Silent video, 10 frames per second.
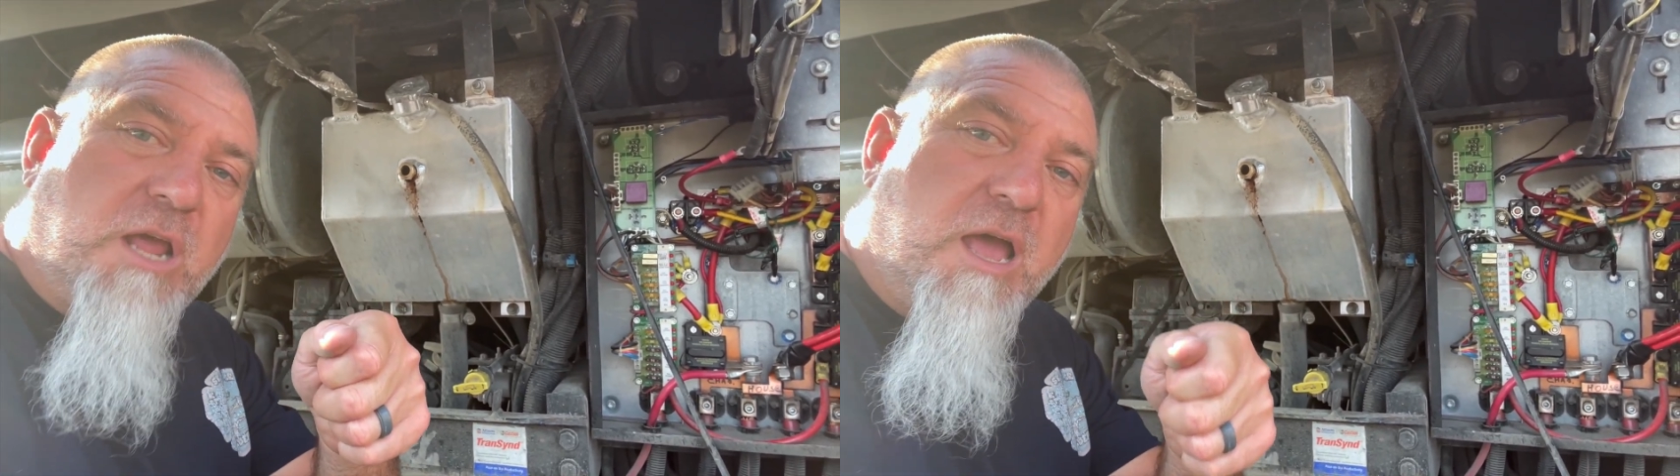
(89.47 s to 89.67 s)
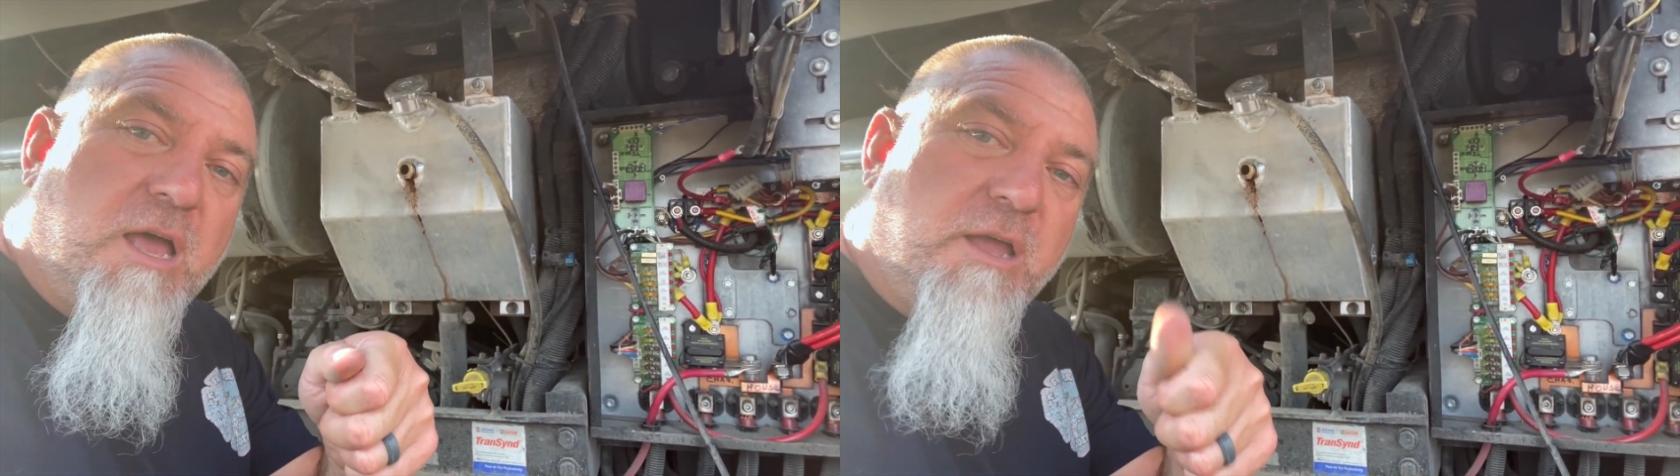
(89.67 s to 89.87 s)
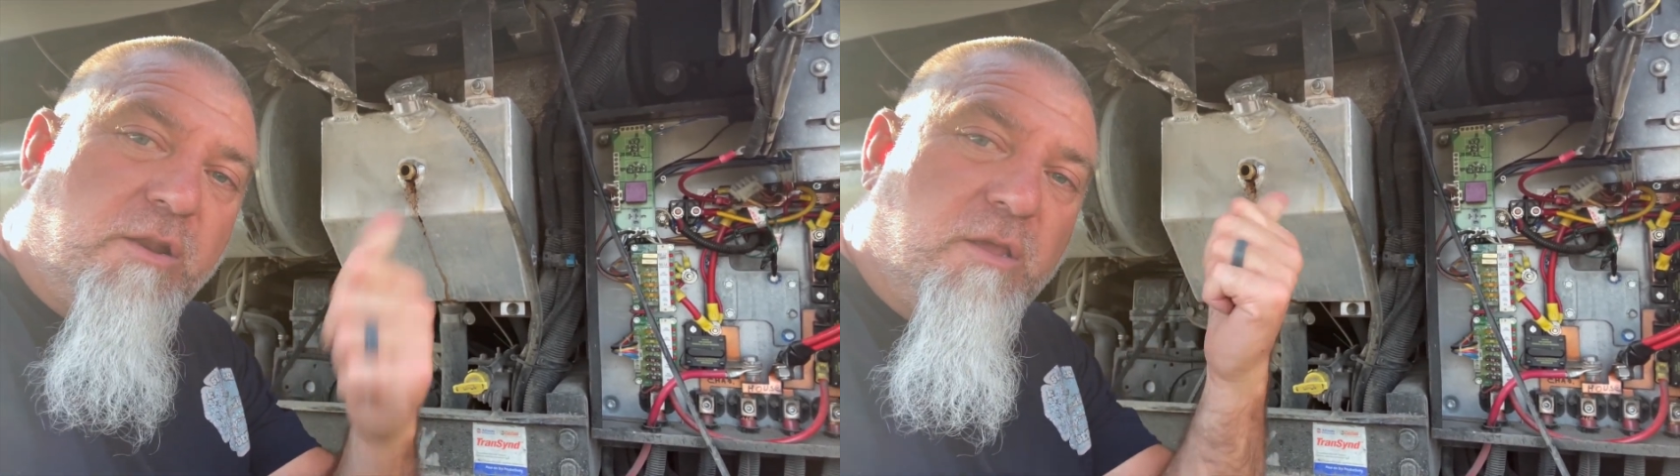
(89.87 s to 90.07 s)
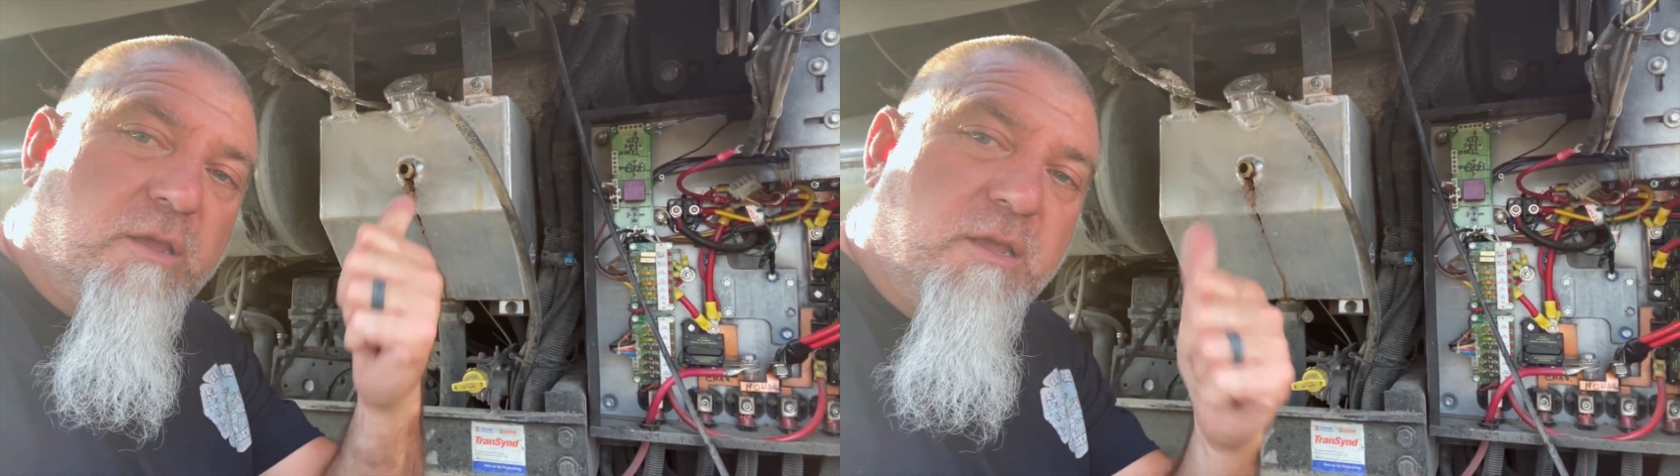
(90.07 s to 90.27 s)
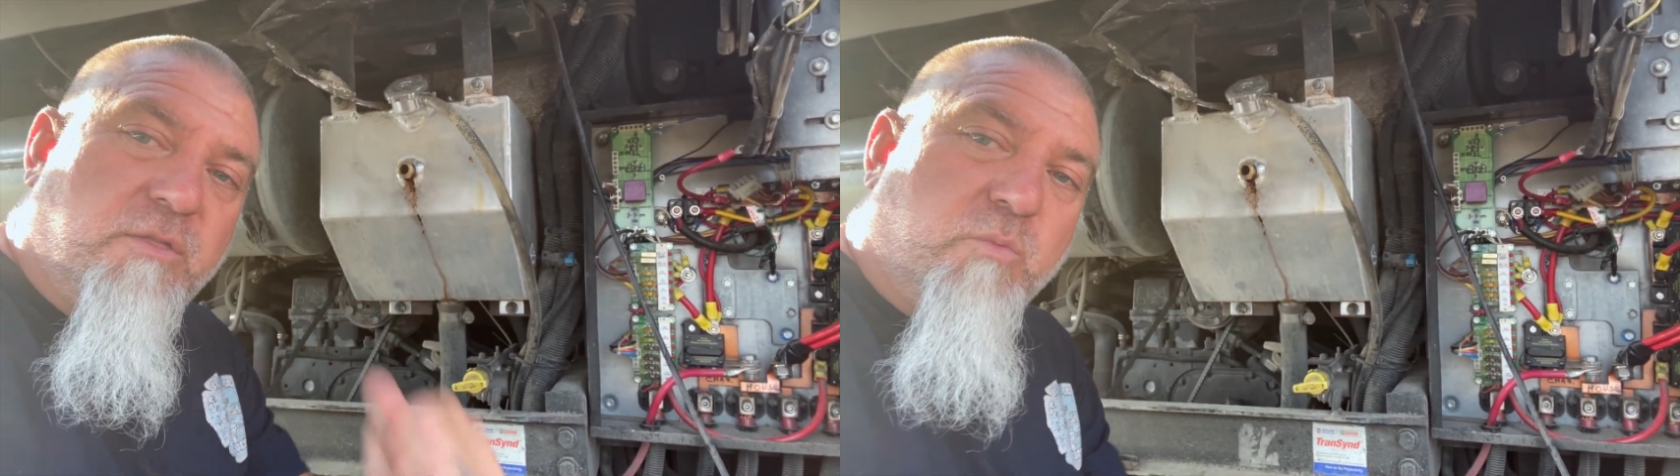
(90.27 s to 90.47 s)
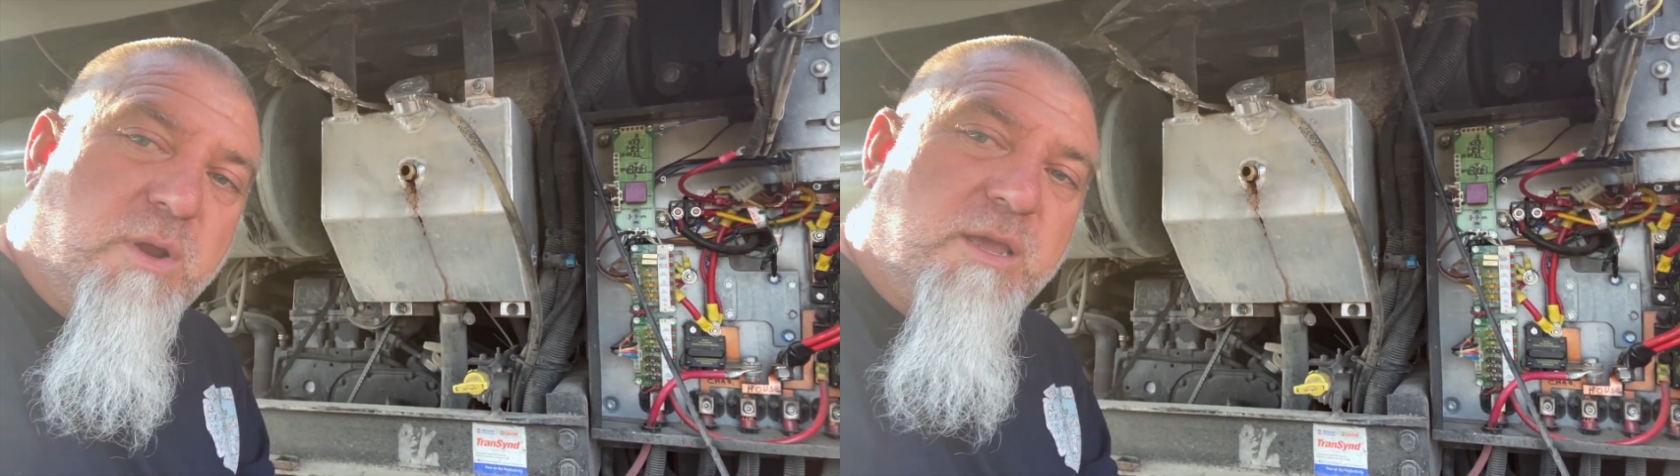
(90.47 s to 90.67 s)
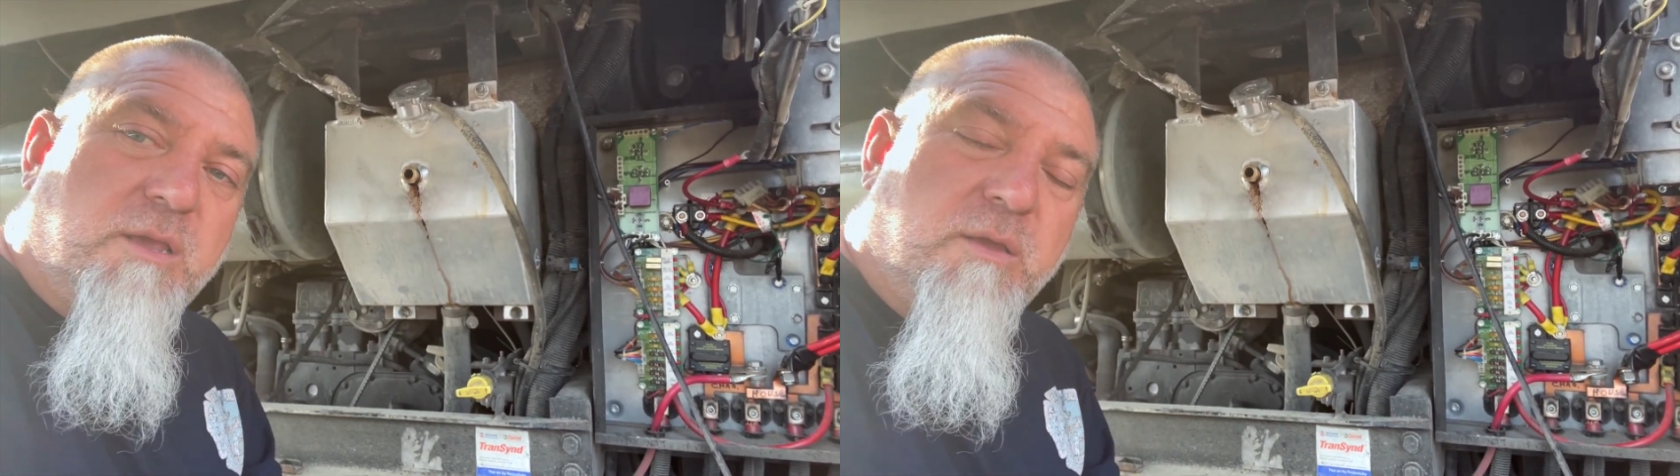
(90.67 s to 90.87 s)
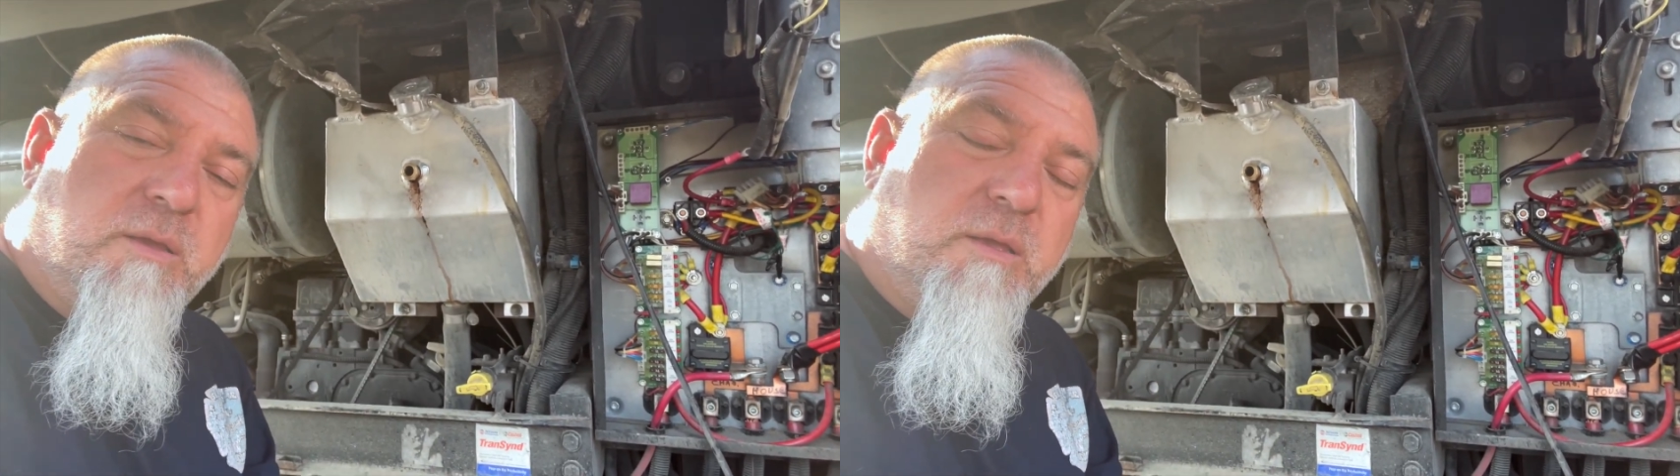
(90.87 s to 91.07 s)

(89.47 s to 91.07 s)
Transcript: on in the rig,